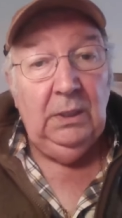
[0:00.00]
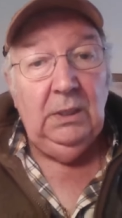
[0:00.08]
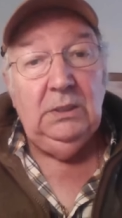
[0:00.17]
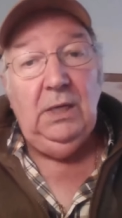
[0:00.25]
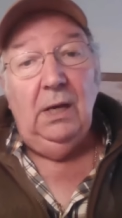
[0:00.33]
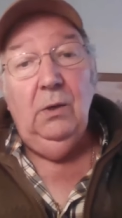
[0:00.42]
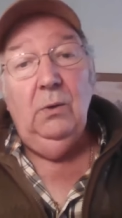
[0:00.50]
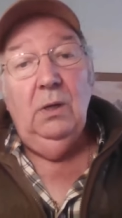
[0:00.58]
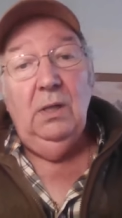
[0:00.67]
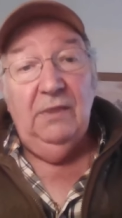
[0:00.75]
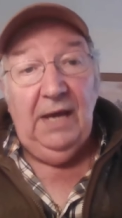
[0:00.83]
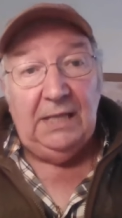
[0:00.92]
So yeah.
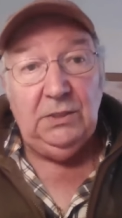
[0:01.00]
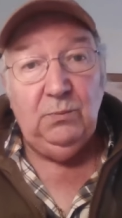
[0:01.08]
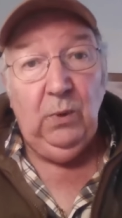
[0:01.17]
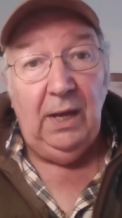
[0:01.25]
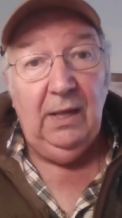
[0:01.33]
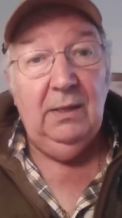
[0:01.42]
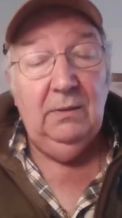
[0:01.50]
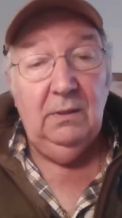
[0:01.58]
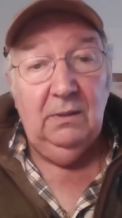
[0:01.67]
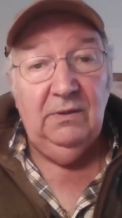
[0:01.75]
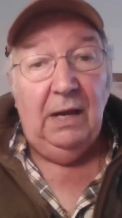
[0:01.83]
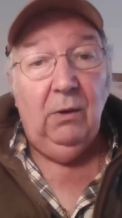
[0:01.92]
that's where
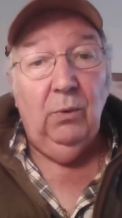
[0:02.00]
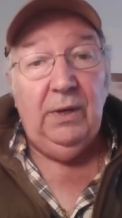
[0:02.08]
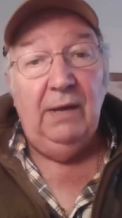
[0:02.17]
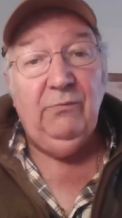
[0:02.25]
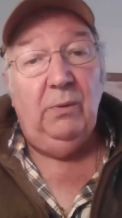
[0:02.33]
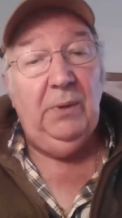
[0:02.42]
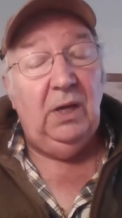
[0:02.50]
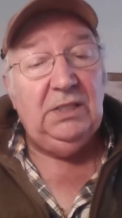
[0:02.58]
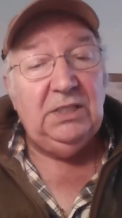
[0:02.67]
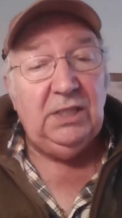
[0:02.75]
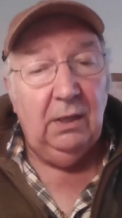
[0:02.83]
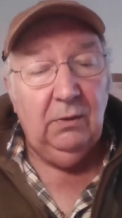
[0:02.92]
that all came from. And I
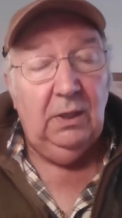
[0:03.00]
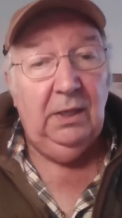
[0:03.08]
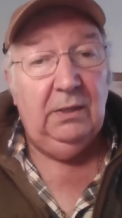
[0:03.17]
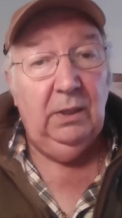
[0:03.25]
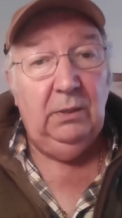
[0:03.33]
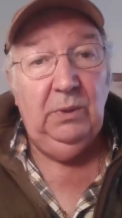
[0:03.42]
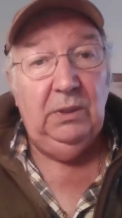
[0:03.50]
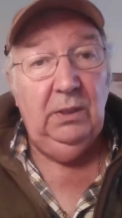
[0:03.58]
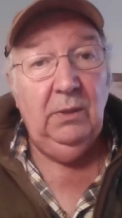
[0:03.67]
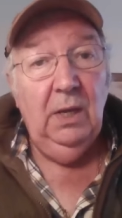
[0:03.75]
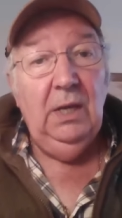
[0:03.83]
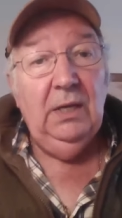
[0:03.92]
totally agree with
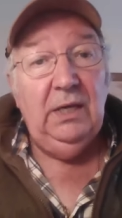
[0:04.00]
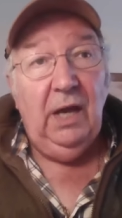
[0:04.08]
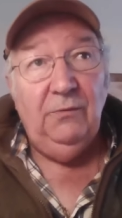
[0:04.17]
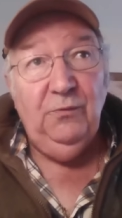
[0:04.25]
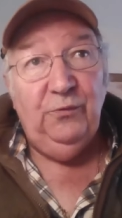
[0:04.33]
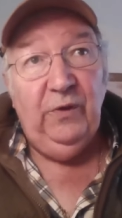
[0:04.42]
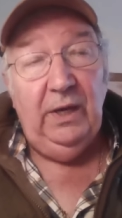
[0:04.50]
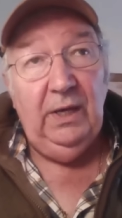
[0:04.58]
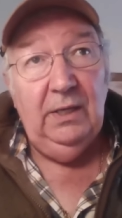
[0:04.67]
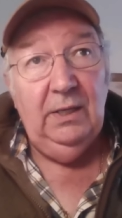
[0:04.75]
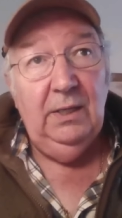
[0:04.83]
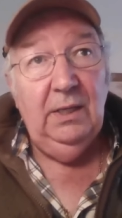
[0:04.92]
you. Gun
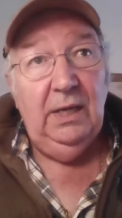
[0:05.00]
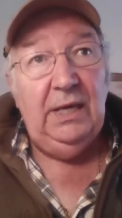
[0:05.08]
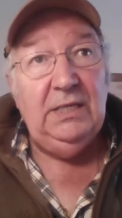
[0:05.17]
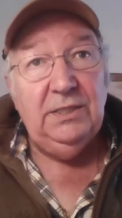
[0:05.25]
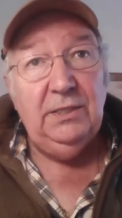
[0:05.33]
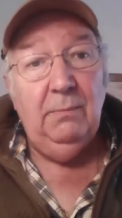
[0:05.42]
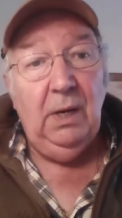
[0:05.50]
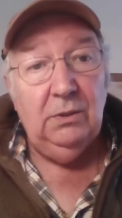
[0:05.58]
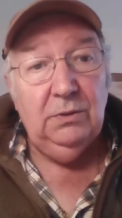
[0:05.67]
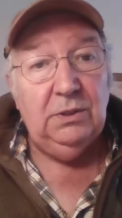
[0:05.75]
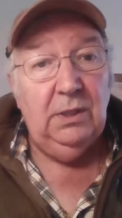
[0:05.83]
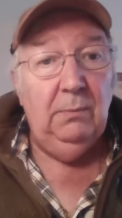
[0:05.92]
fit is the
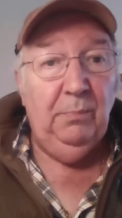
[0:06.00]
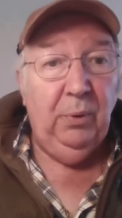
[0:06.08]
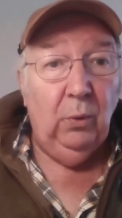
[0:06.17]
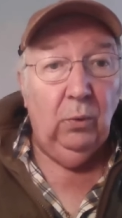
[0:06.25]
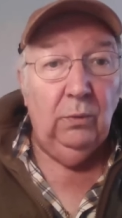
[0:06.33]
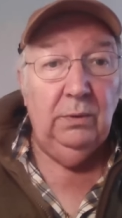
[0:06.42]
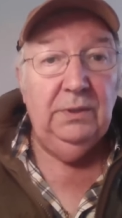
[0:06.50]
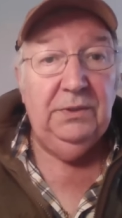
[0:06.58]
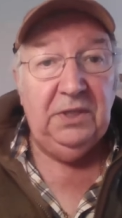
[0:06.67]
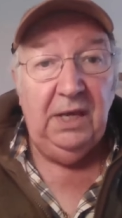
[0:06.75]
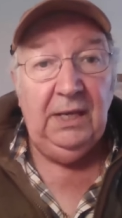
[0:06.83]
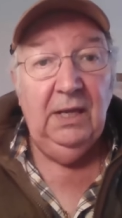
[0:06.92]
most important
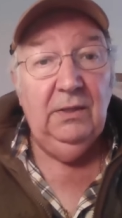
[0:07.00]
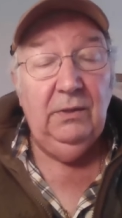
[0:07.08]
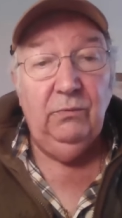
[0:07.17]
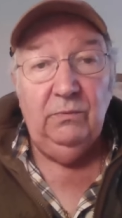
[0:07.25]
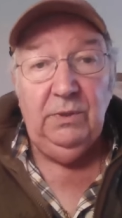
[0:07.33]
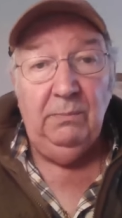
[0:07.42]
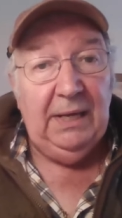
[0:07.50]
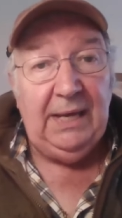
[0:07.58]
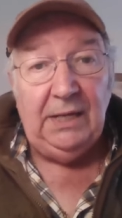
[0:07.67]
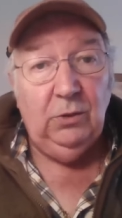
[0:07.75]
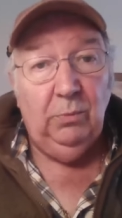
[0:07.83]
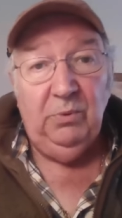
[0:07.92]
thing. The, the
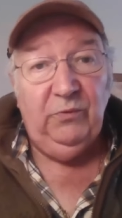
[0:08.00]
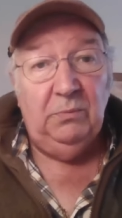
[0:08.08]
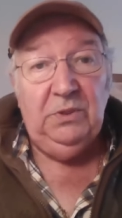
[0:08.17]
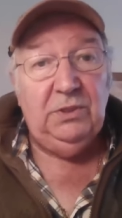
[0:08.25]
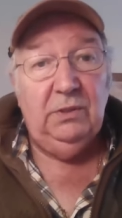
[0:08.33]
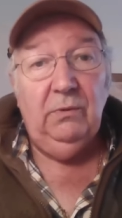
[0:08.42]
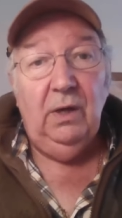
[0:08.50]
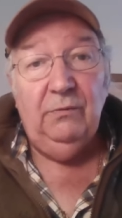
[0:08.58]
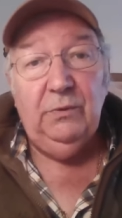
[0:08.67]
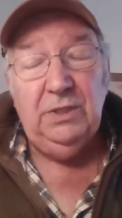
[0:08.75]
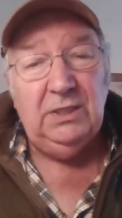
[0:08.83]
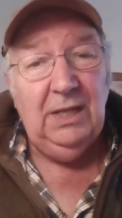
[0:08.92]
mechanical performance of the
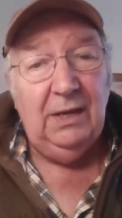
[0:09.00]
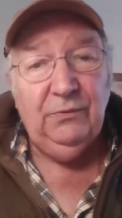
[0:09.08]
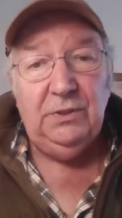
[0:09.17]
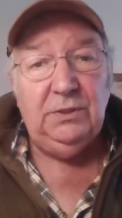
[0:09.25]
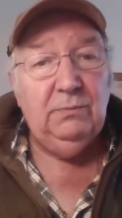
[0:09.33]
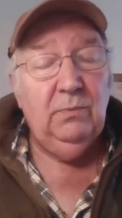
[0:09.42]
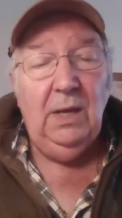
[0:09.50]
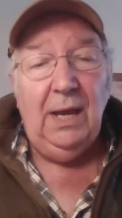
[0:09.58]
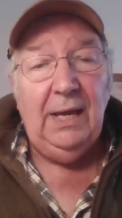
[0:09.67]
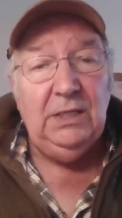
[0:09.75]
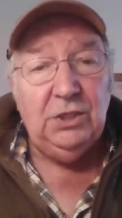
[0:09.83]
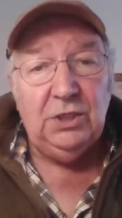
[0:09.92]
rifles has left us
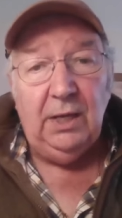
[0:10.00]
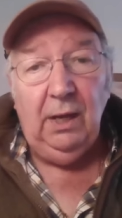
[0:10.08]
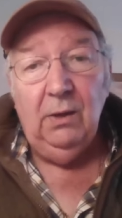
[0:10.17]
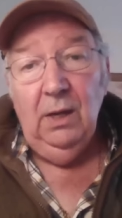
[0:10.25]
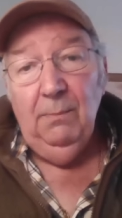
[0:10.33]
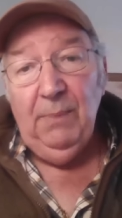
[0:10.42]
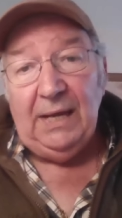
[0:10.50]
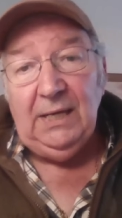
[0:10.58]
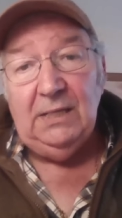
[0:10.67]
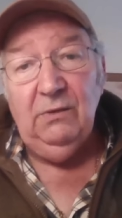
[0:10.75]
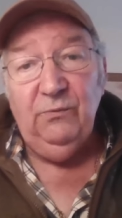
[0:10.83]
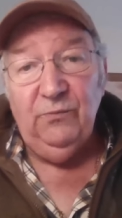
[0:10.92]
ages ago,
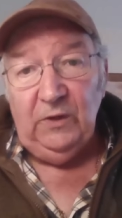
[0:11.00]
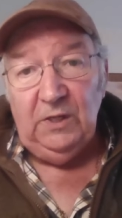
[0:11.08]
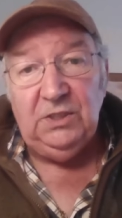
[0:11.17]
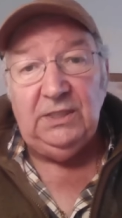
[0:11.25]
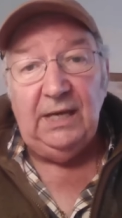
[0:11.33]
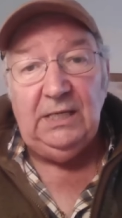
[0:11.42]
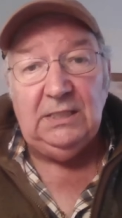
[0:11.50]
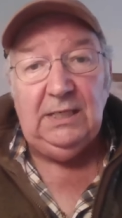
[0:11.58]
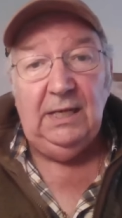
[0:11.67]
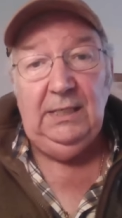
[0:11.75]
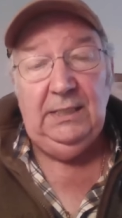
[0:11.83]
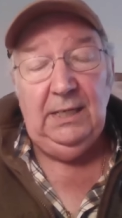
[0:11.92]
back in the first yeah.
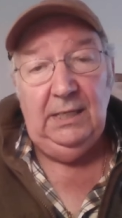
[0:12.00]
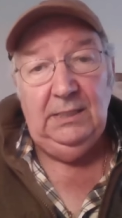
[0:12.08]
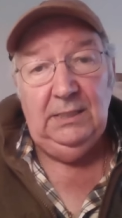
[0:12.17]
Daystate days.